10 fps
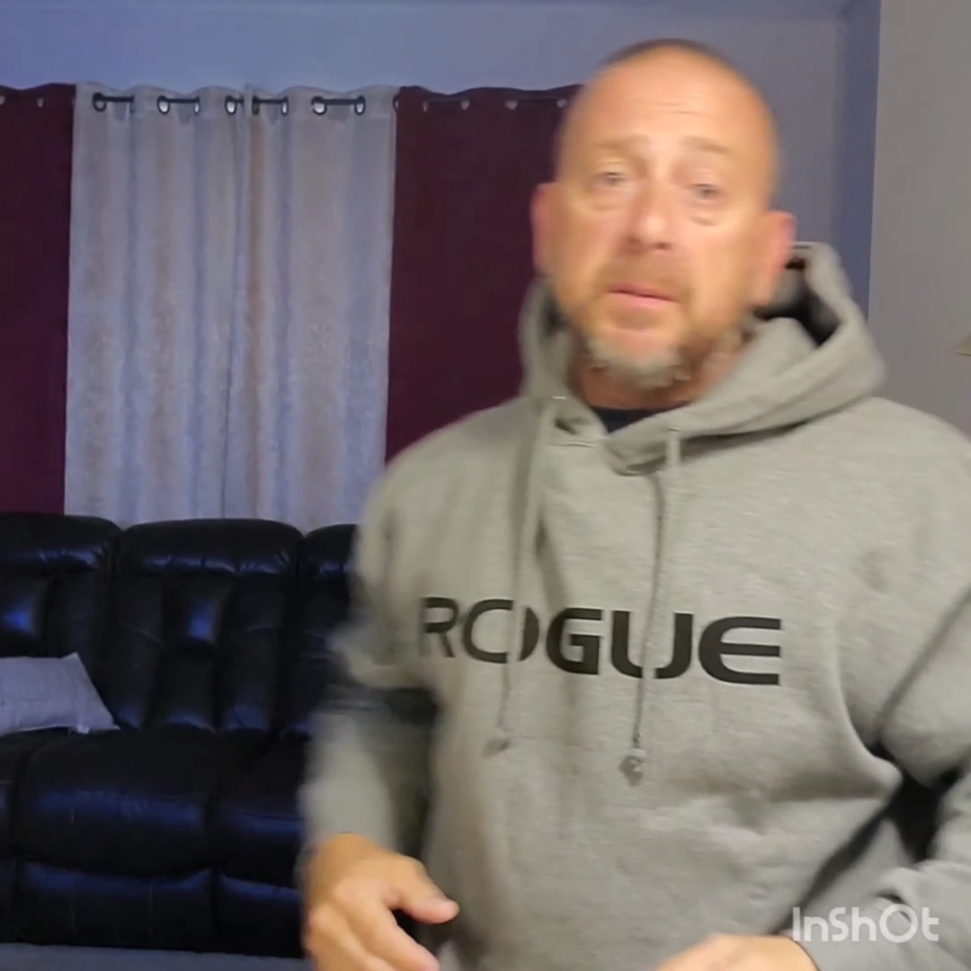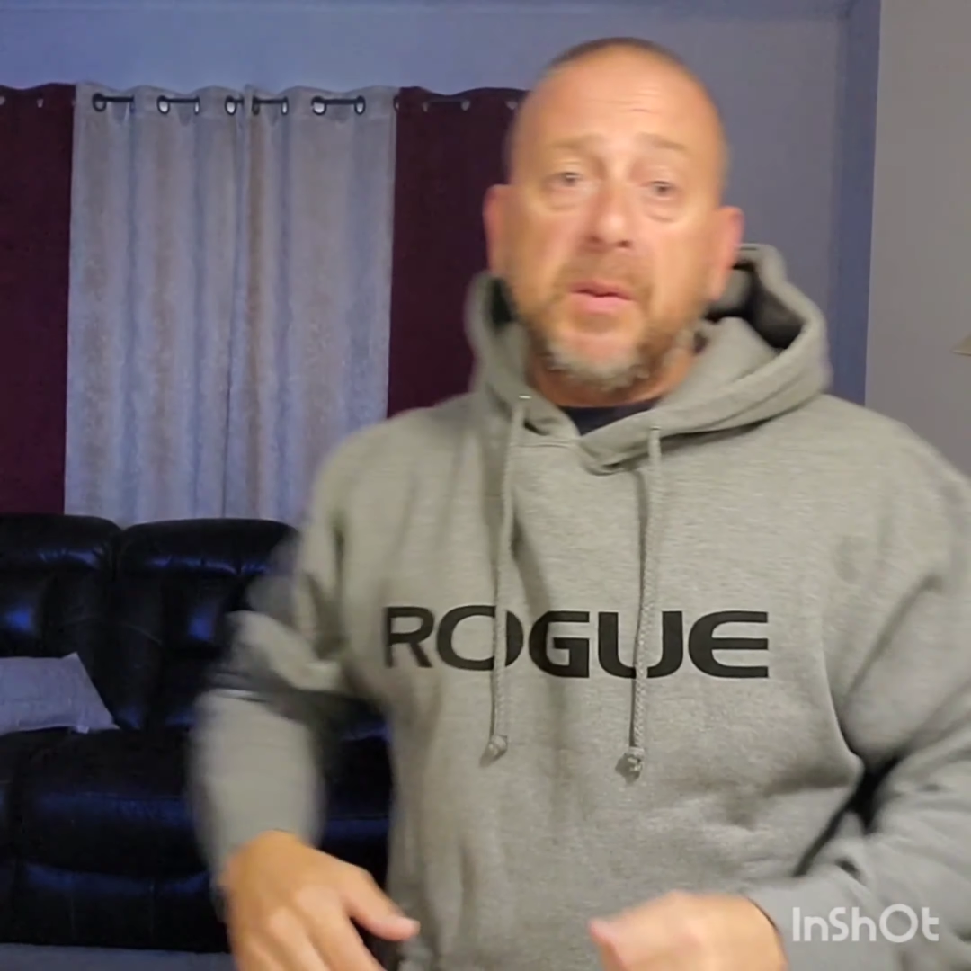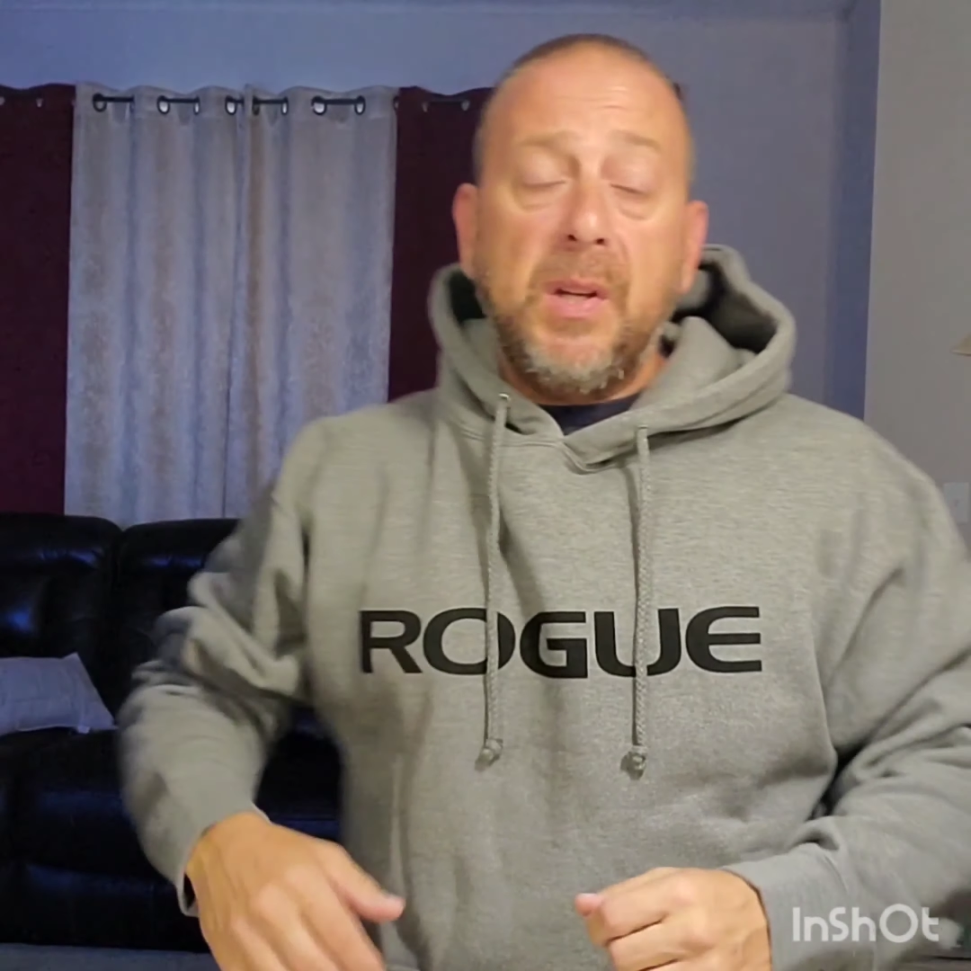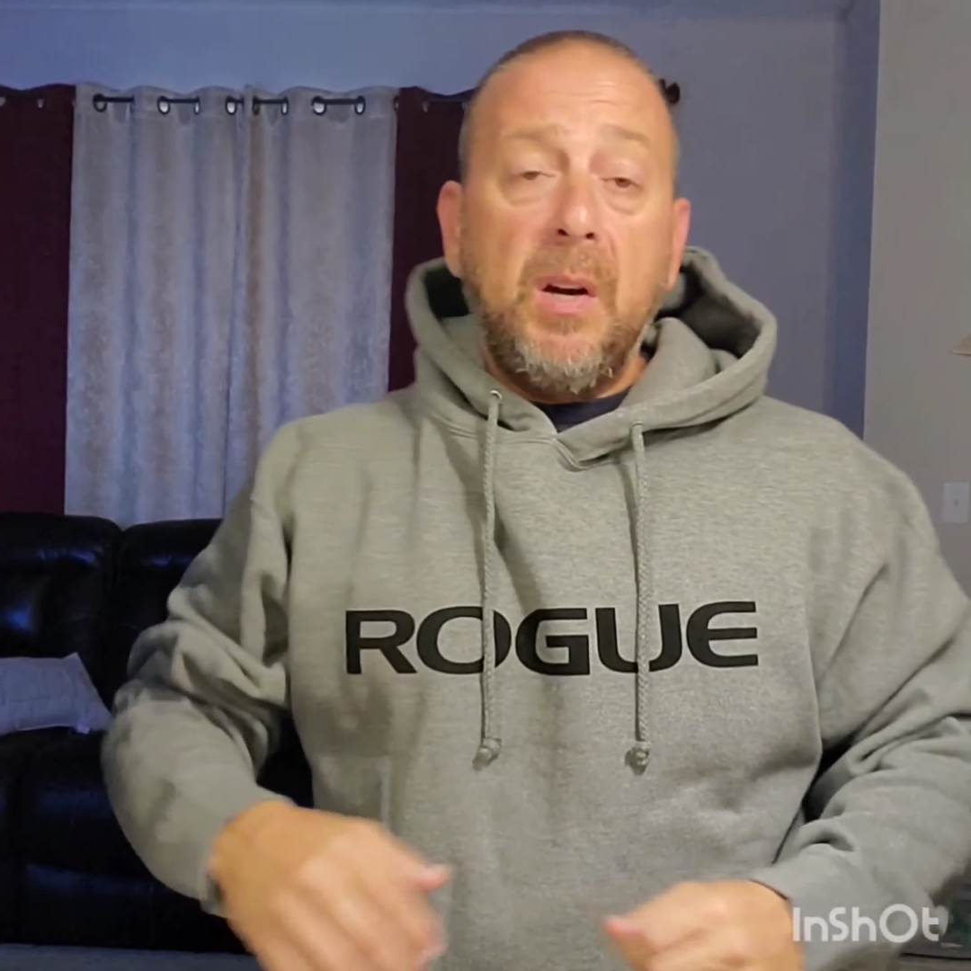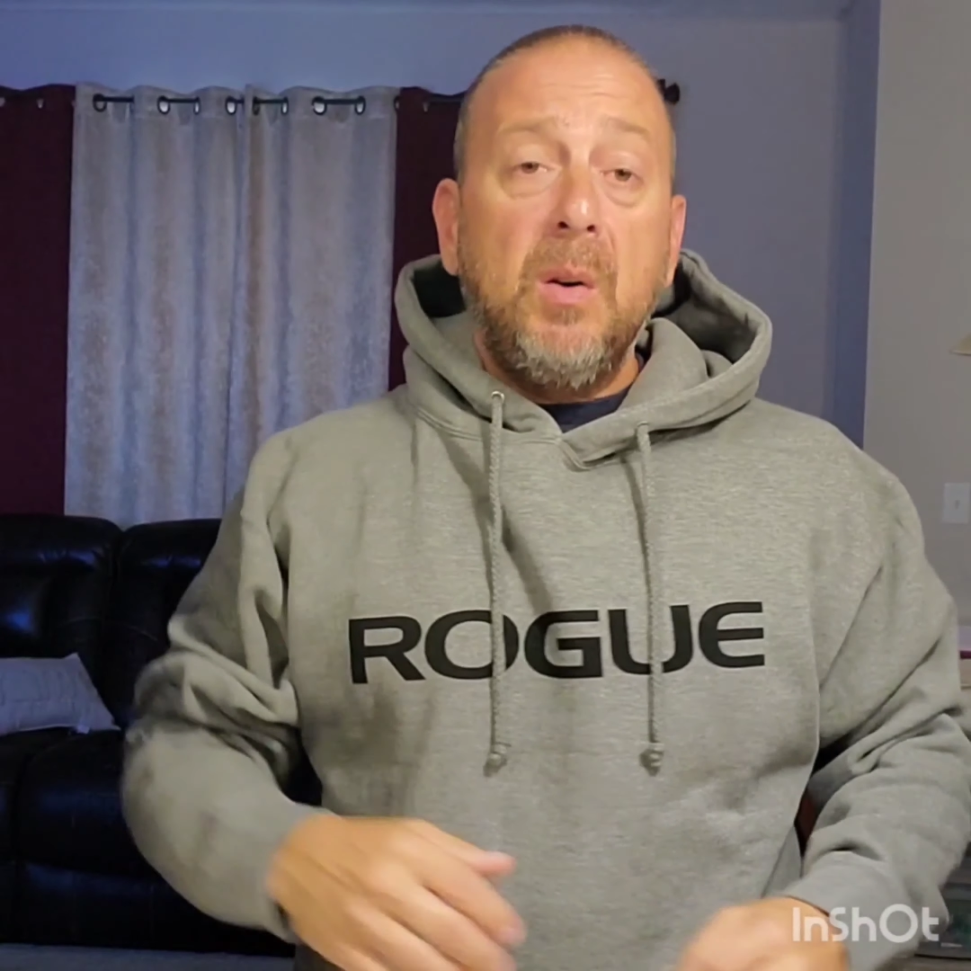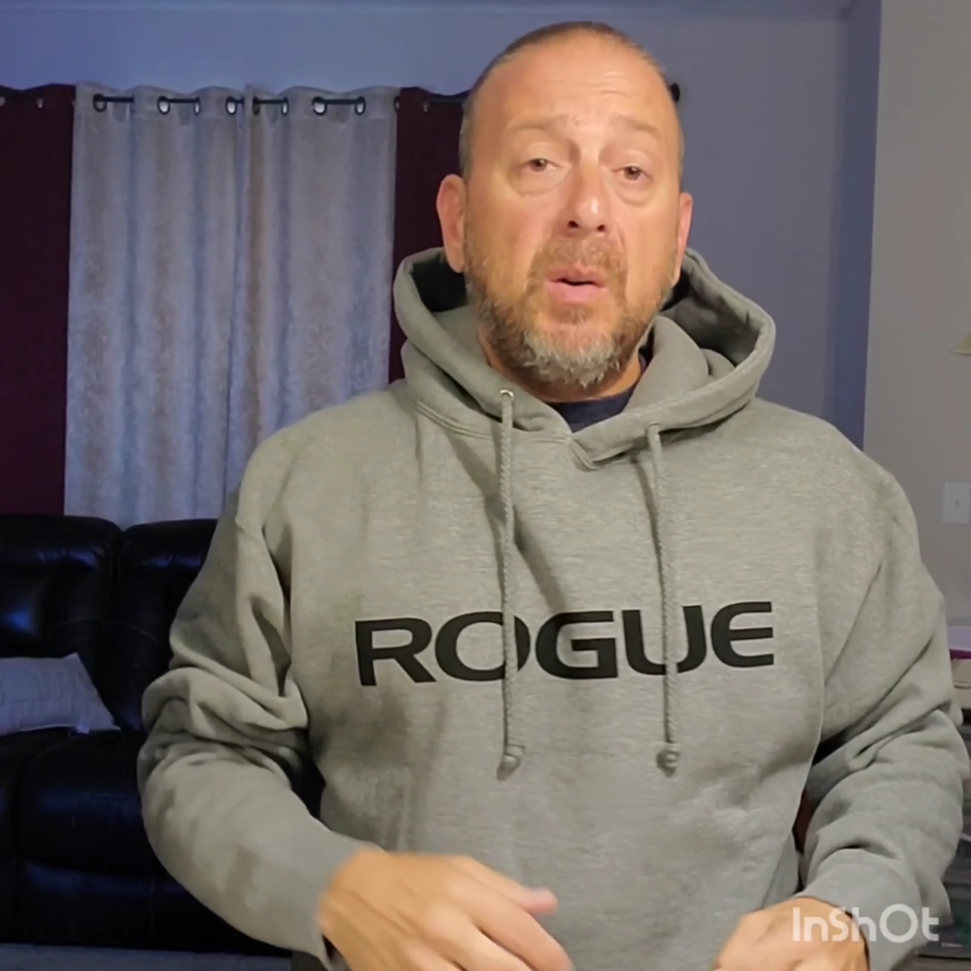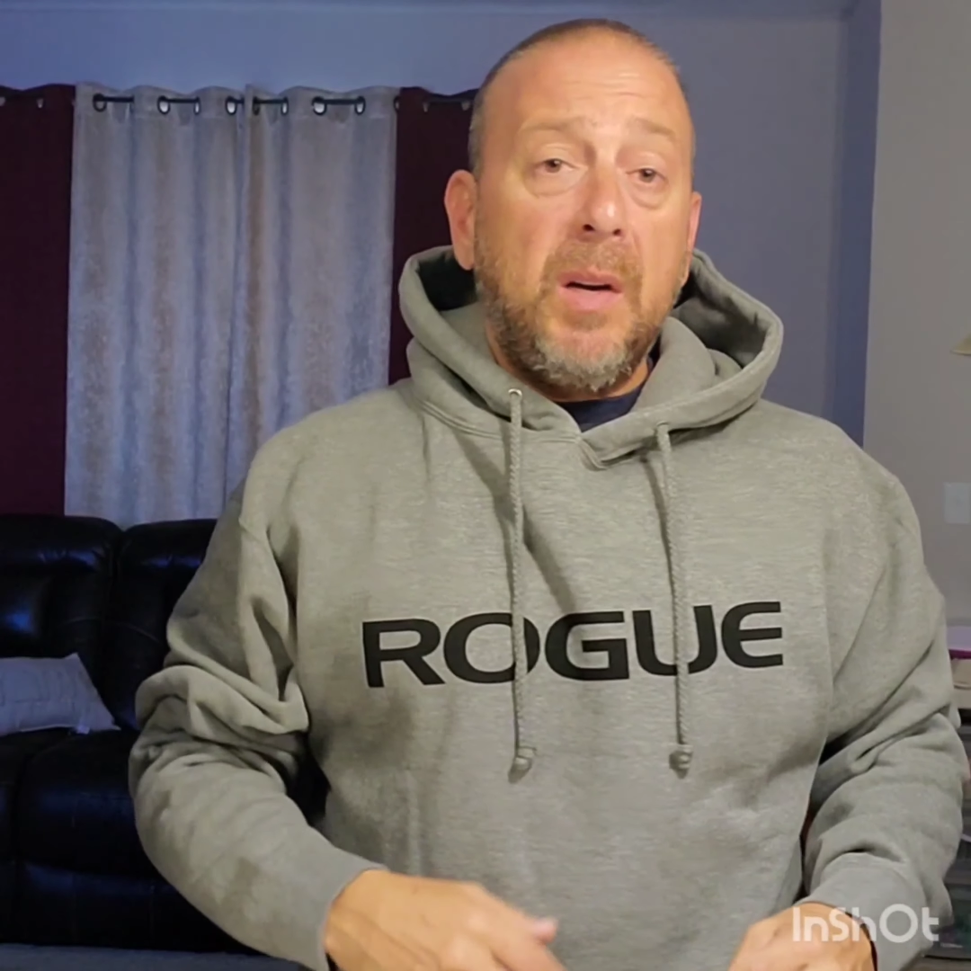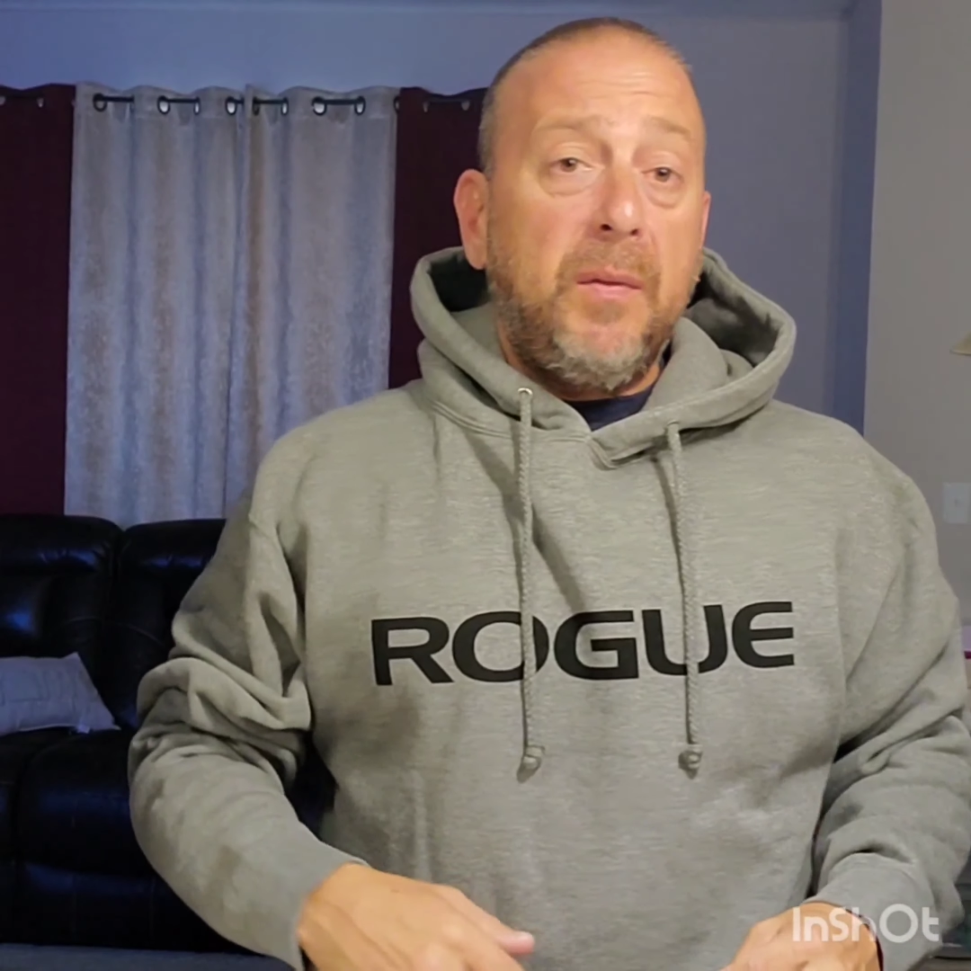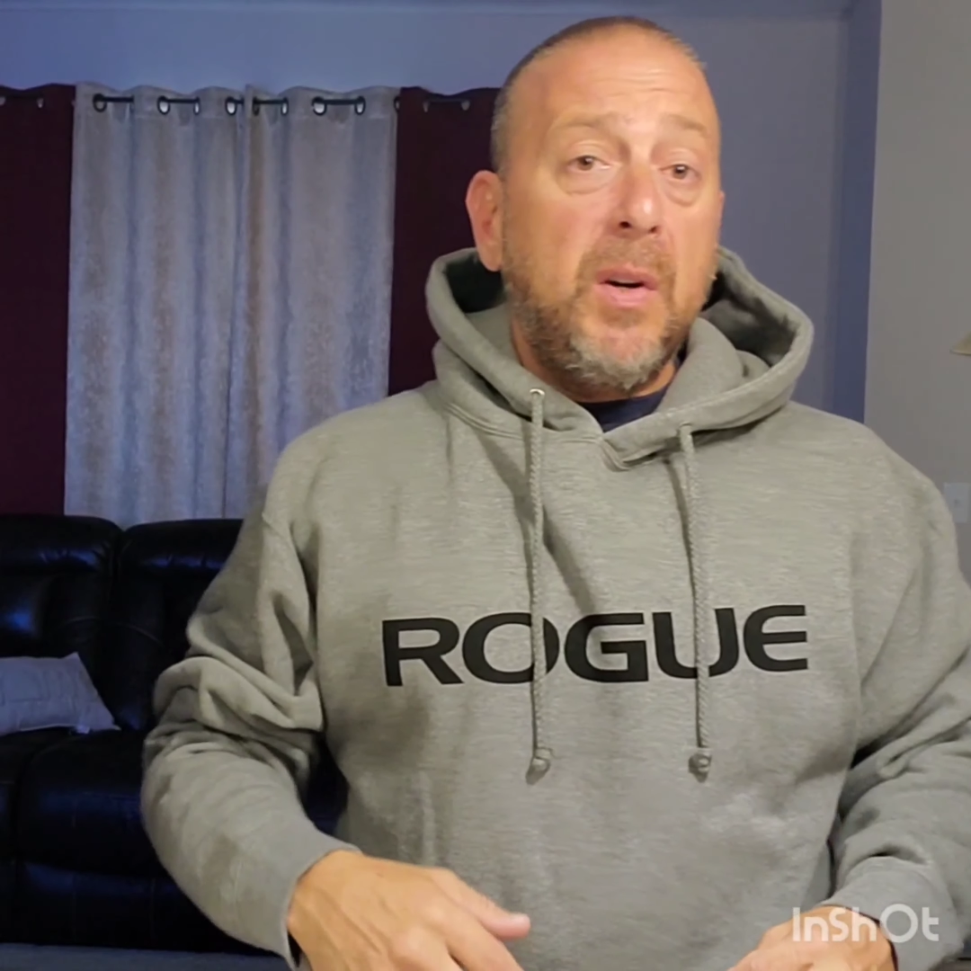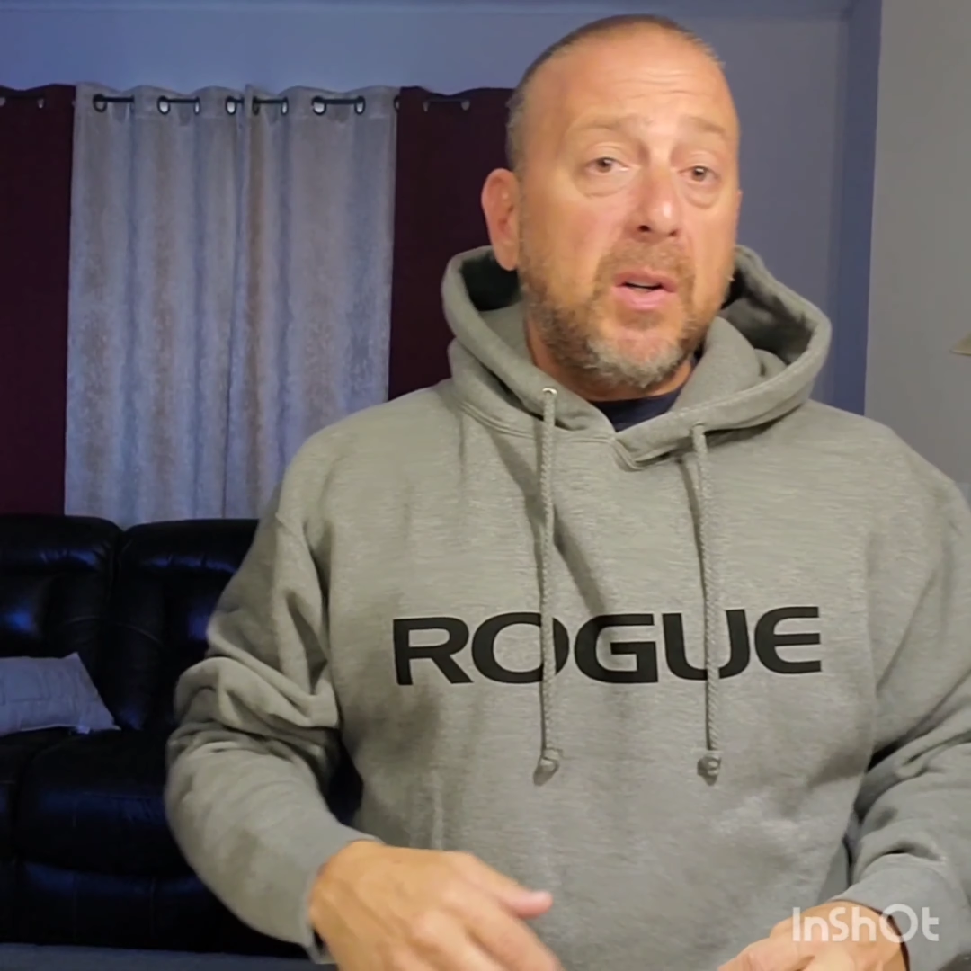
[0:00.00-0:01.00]
So
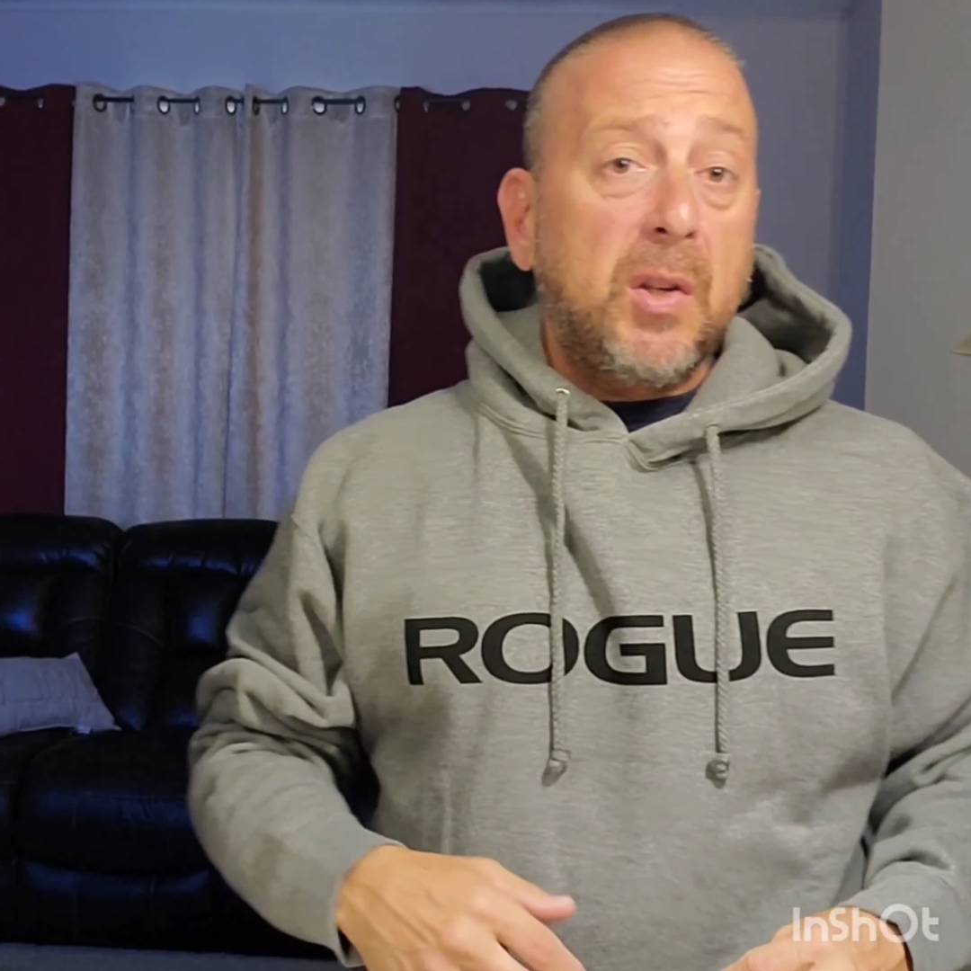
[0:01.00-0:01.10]
if you're a